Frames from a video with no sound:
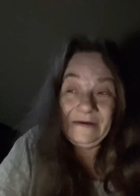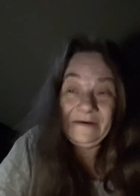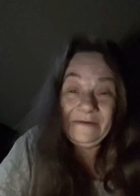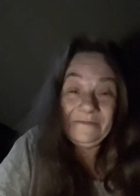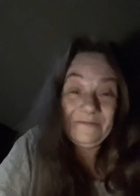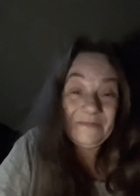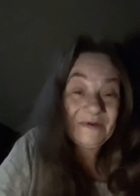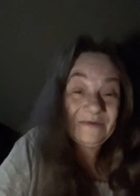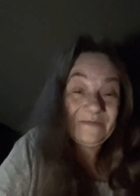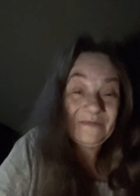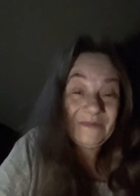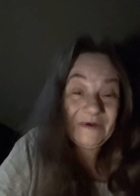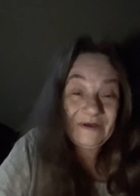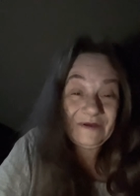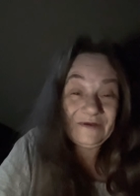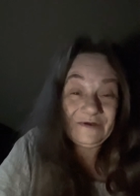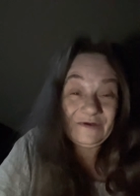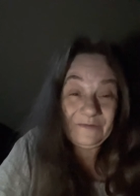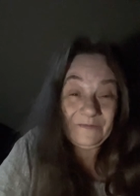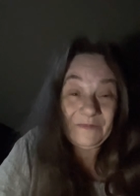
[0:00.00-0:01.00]
big
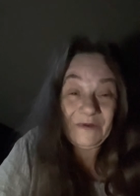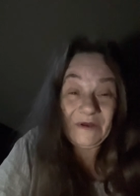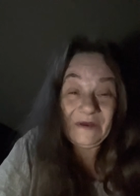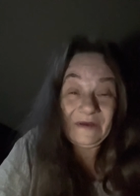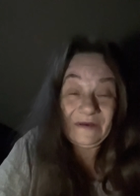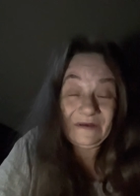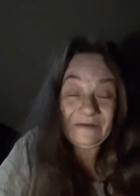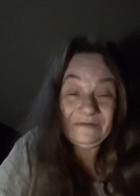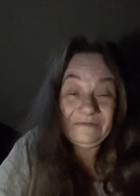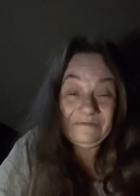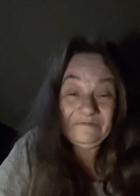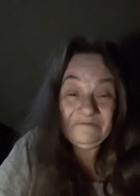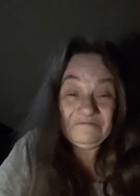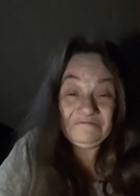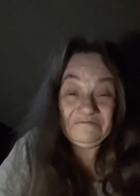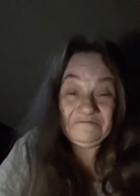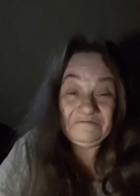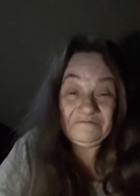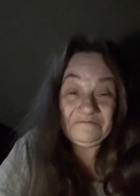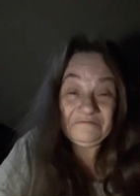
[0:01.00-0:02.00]
man Japan
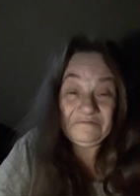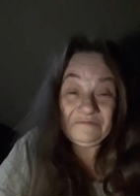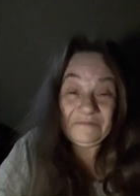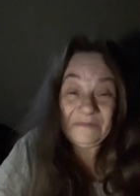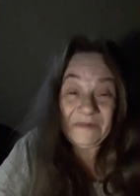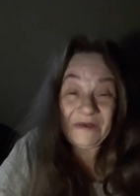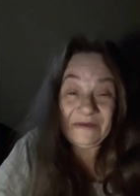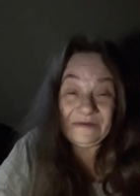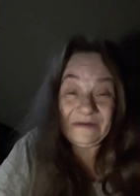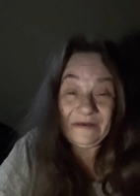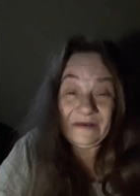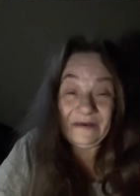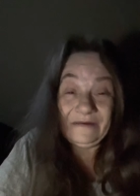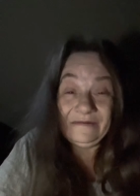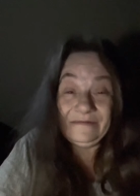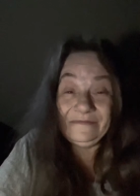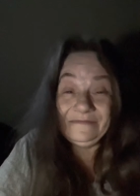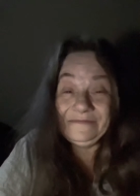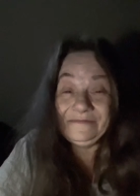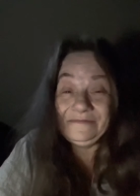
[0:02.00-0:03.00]
that
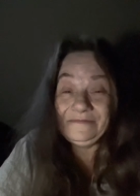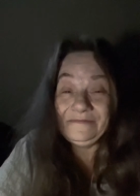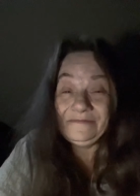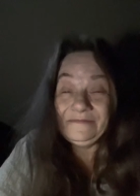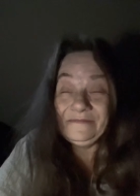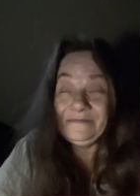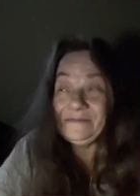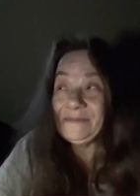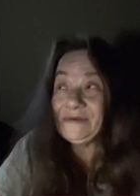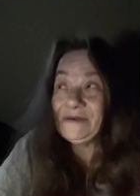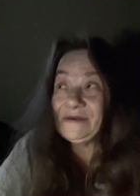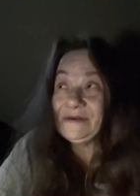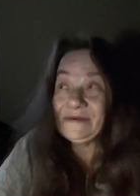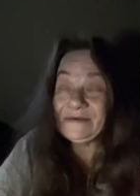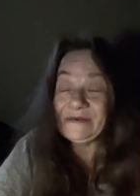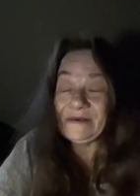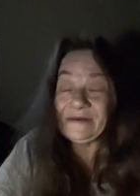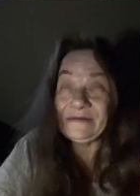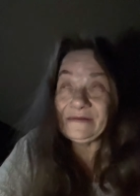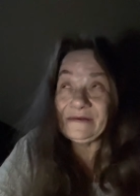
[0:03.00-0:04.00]
day
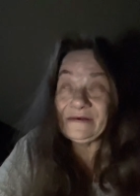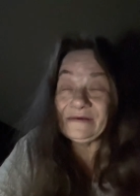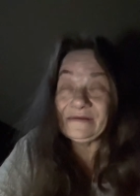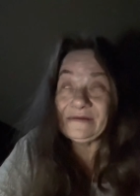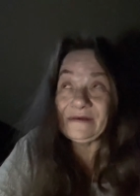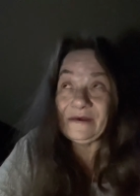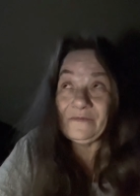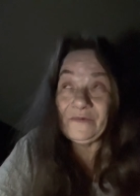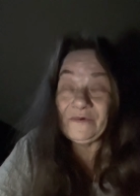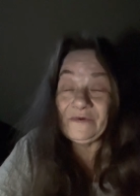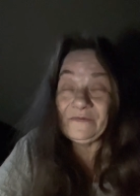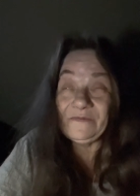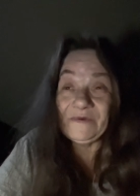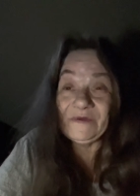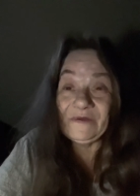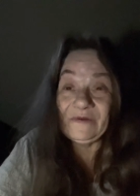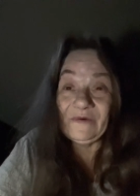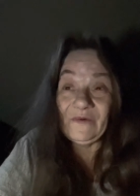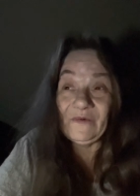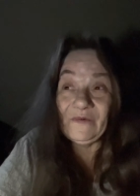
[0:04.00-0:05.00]
because I think that would have
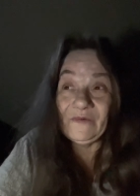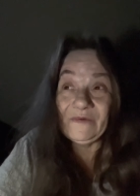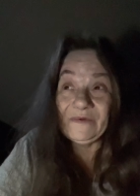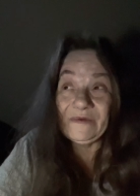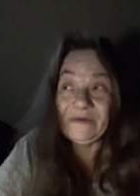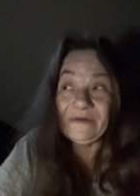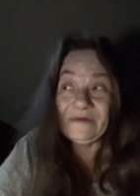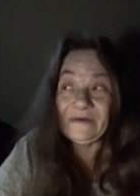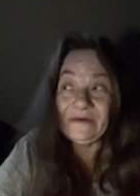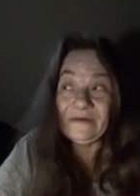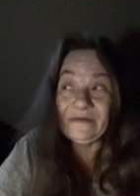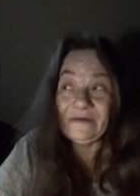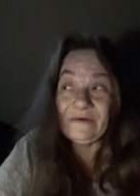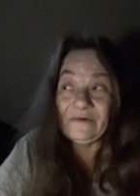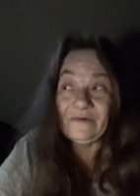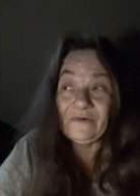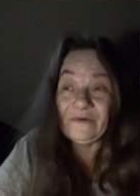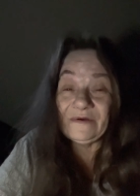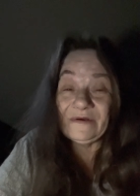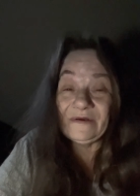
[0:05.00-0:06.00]
been the only thing that
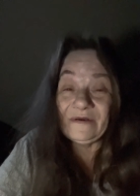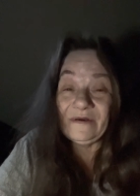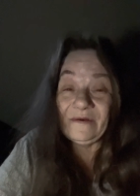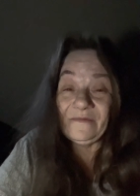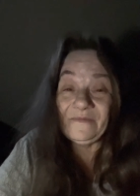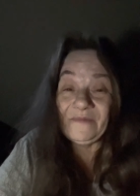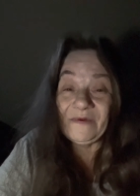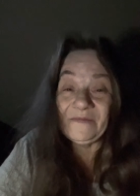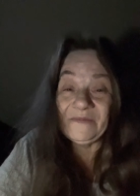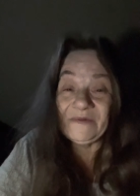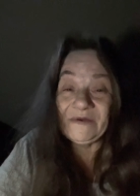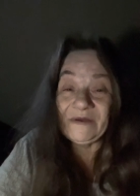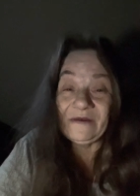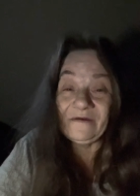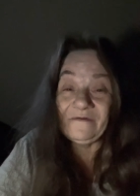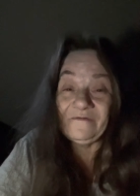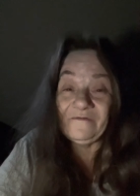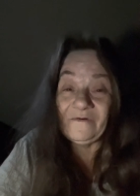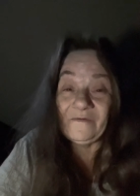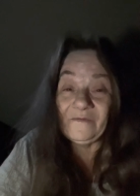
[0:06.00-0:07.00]
could have kept them
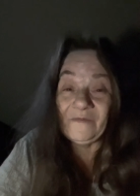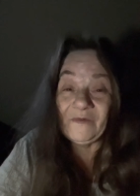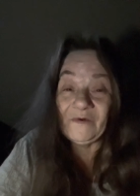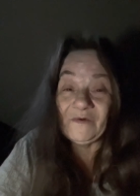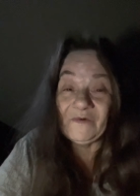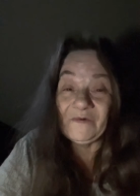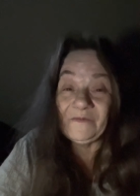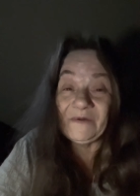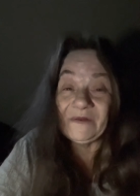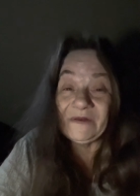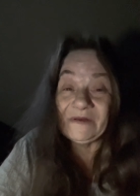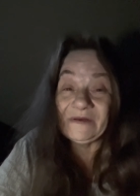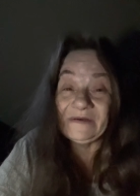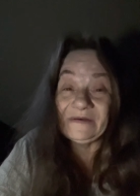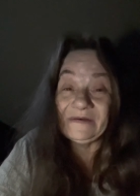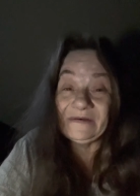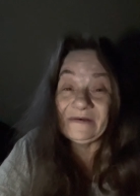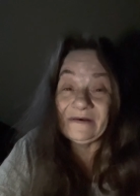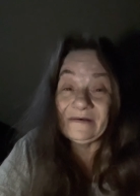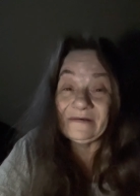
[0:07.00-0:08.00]
safe from those
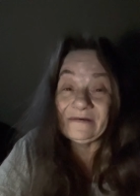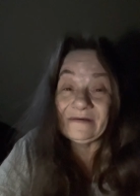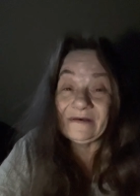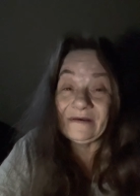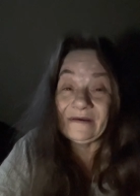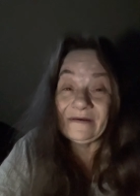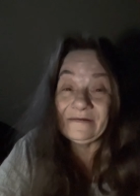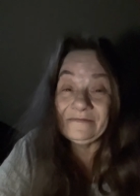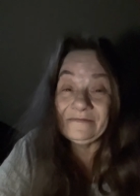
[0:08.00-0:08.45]
police that day.